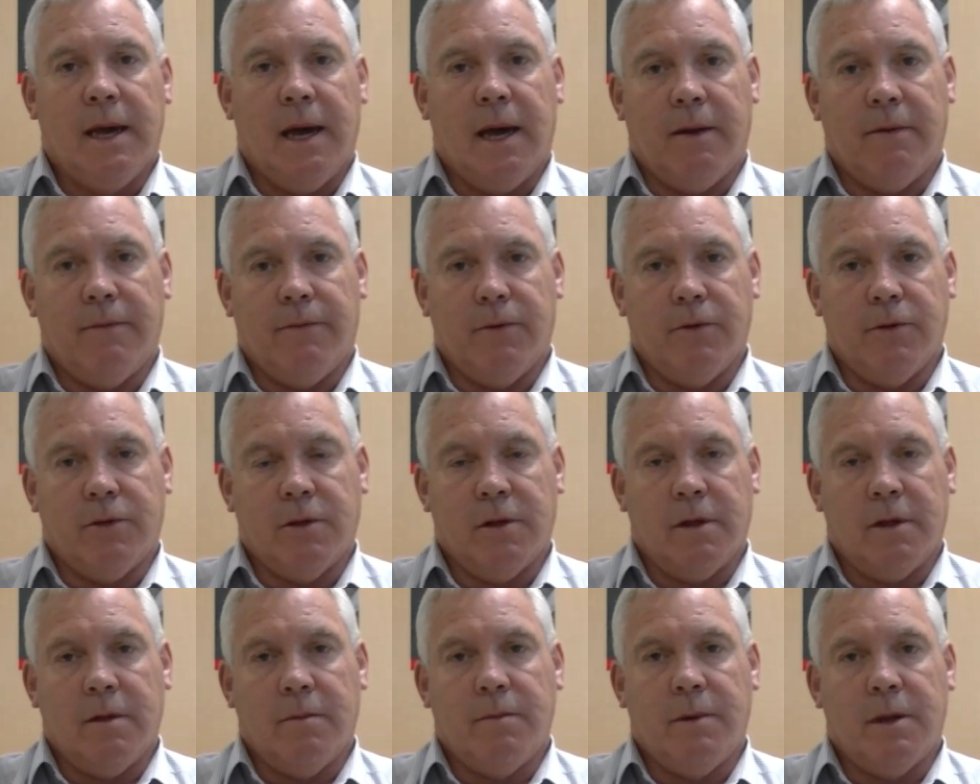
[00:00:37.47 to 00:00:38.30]

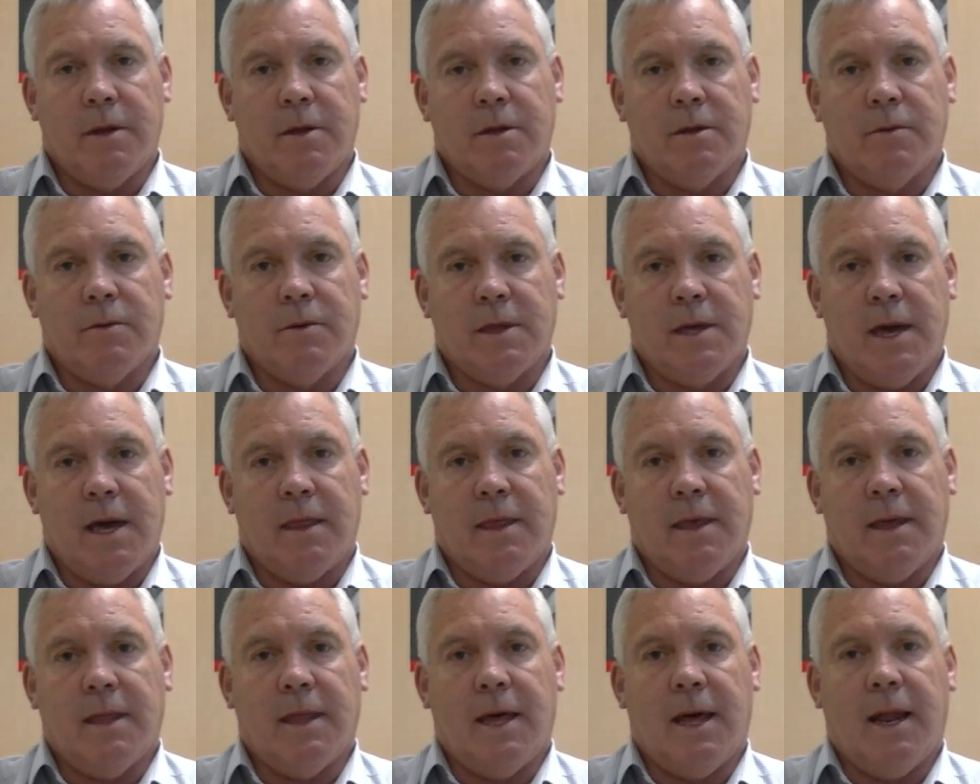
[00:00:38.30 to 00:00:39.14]
Unfortunately, the Minister was
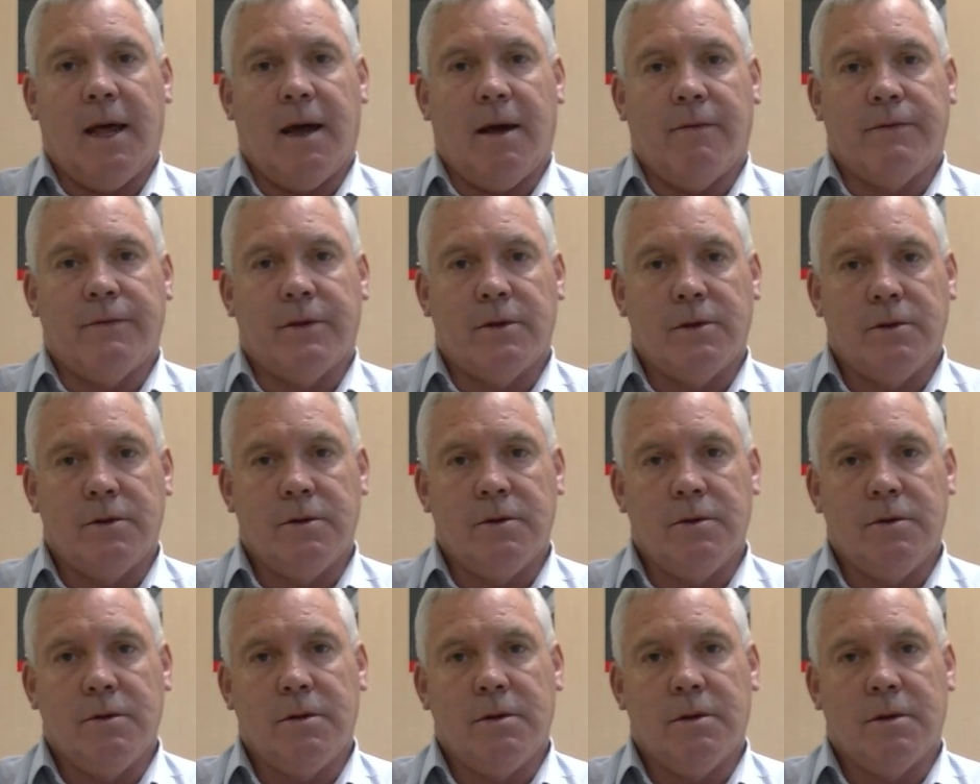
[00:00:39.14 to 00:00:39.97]
out there that
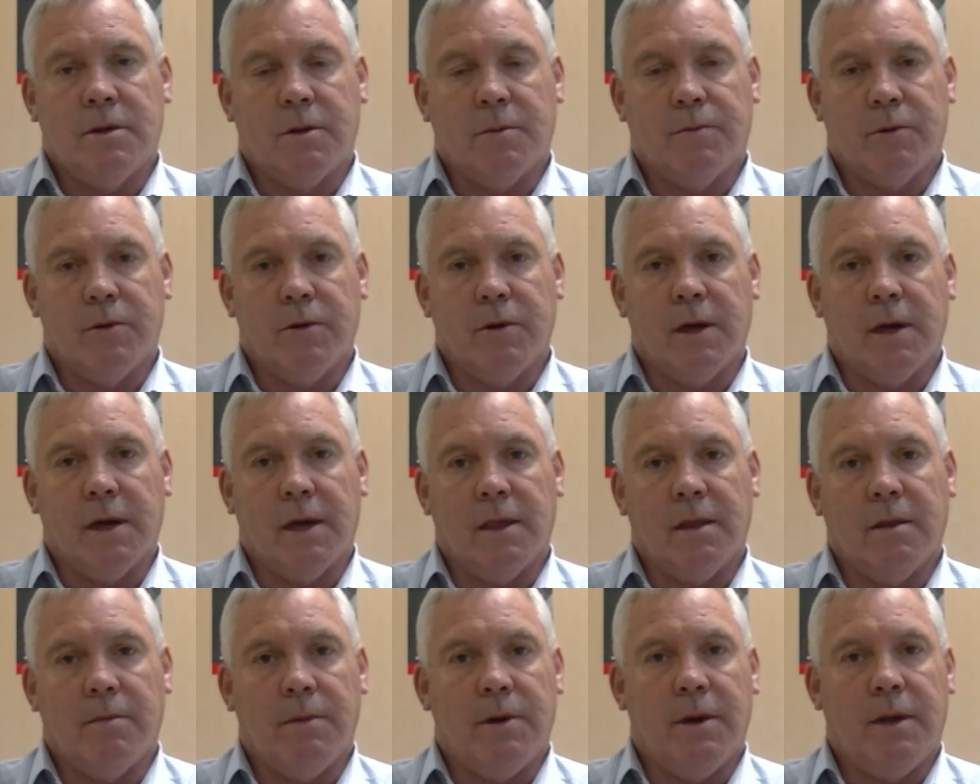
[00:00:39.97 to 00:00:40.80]
afternoon spruiking
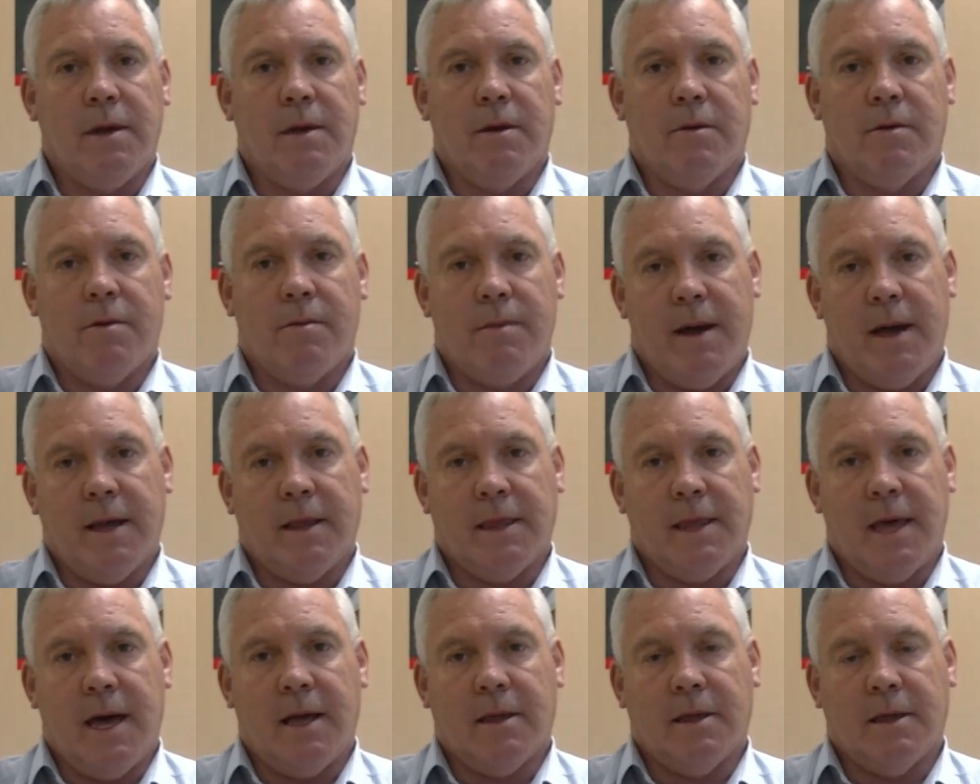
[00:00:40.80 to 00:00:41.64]
in the media
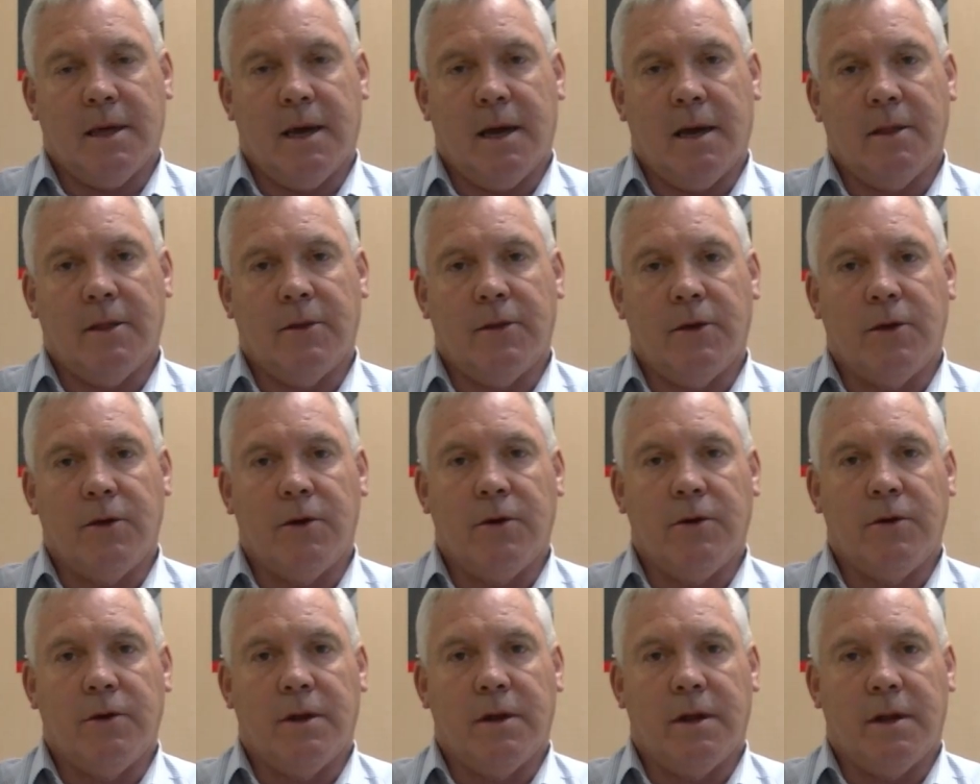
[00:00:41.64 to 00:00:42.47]
about that, saying that the
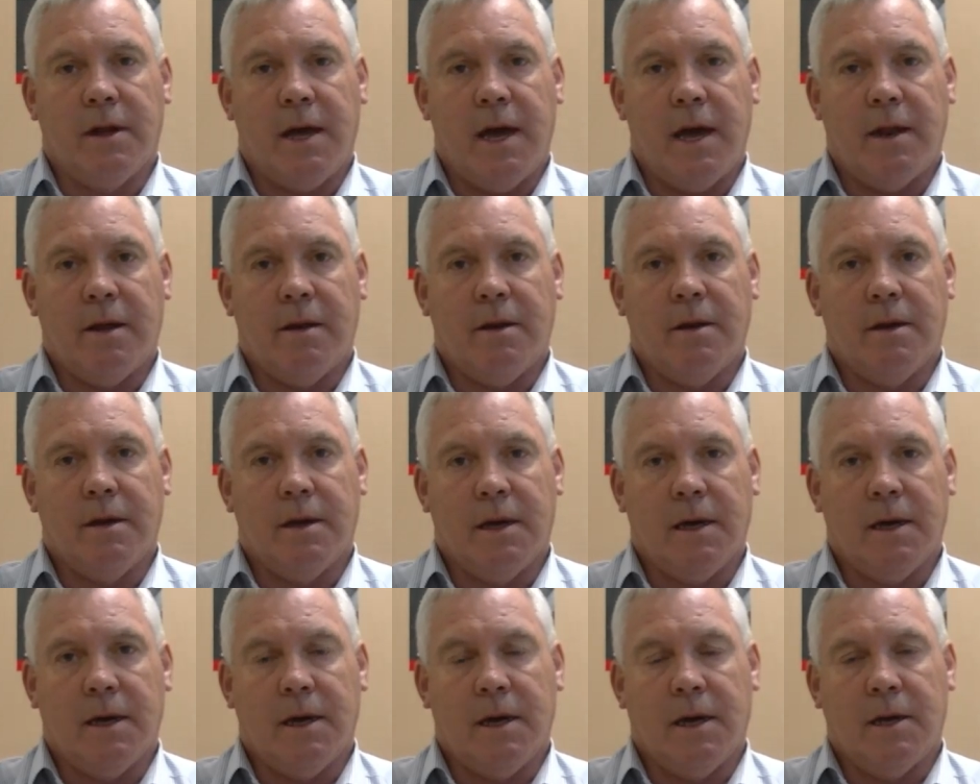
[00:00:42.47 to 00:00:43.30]
union had added
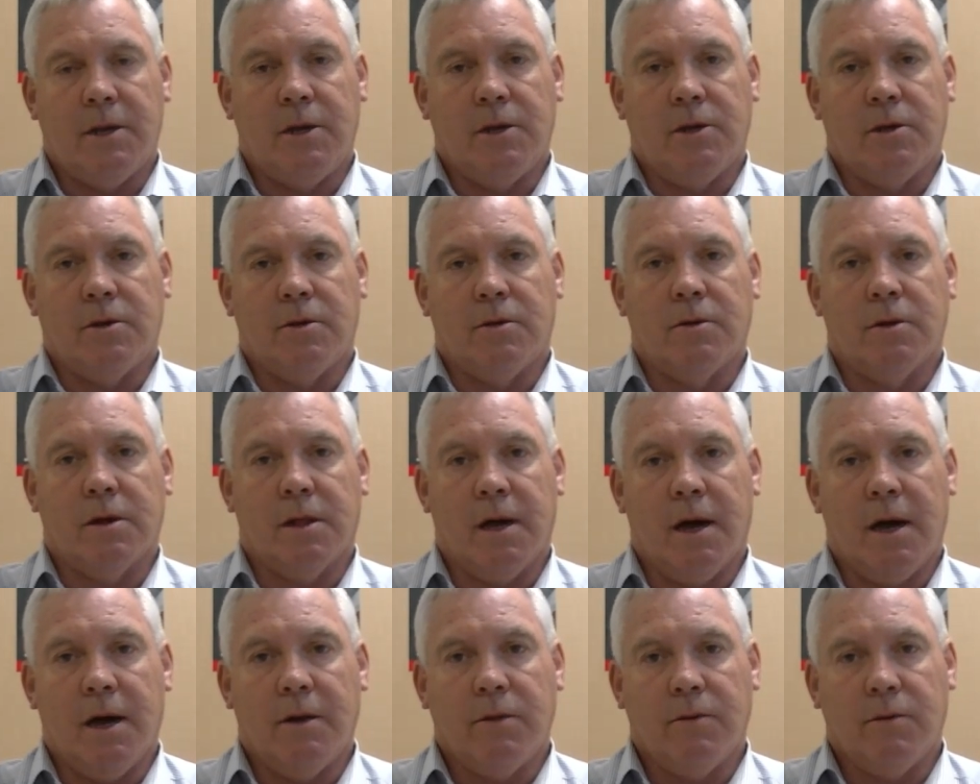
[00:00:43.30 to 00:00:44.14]
additional
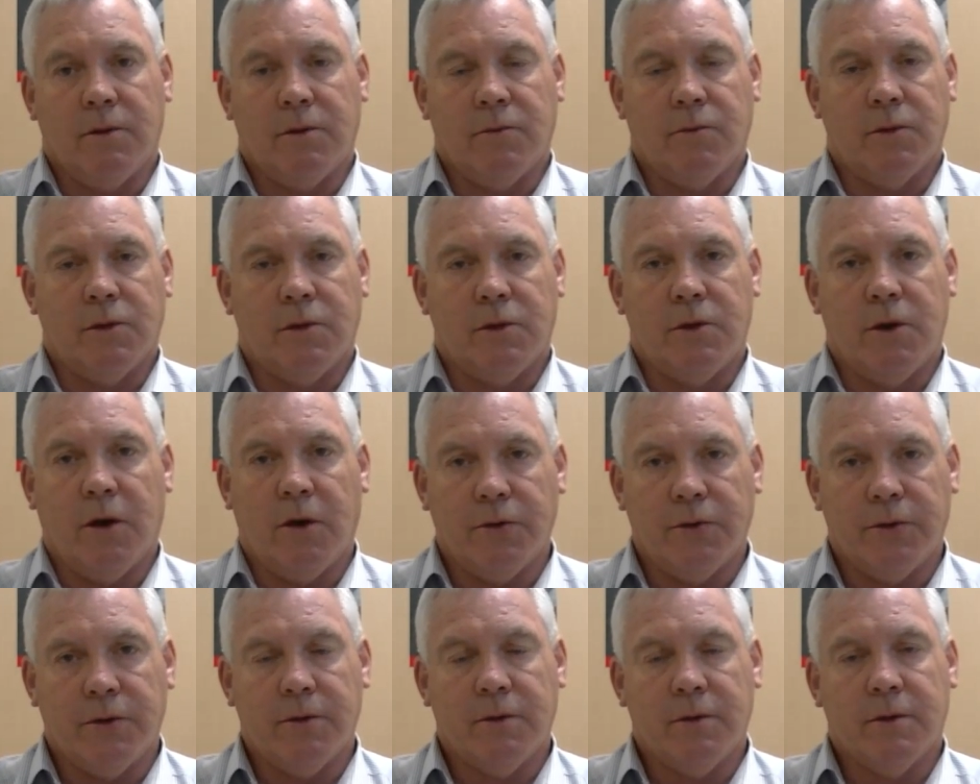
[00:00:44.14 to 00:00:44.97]
claims, which was
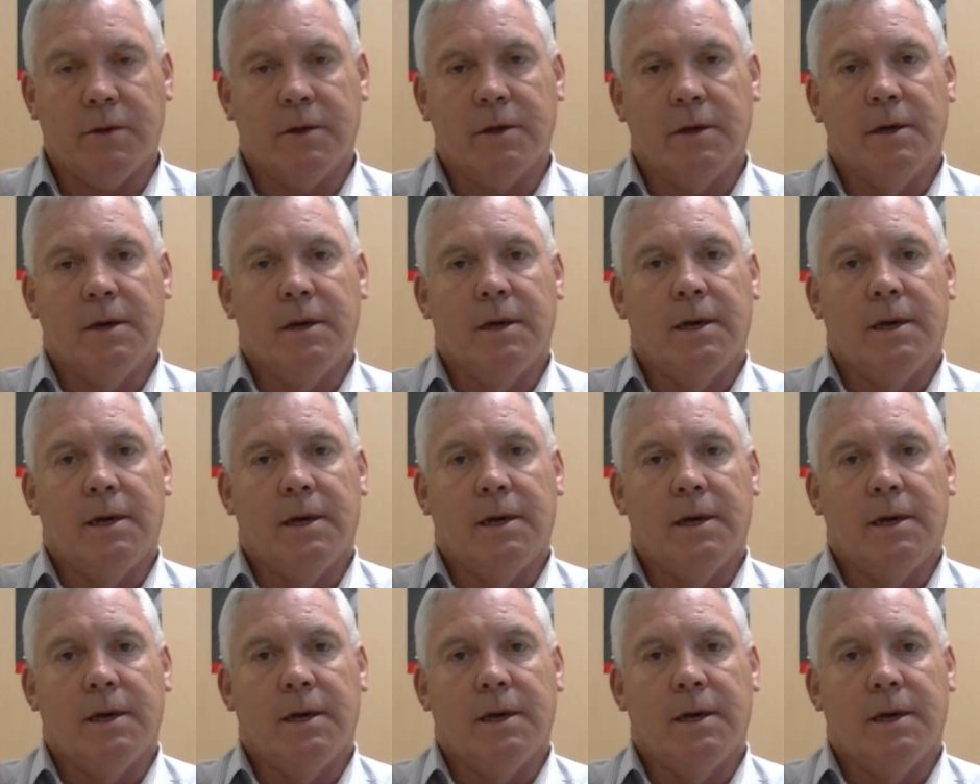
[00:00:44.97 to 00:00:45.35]
nonsense.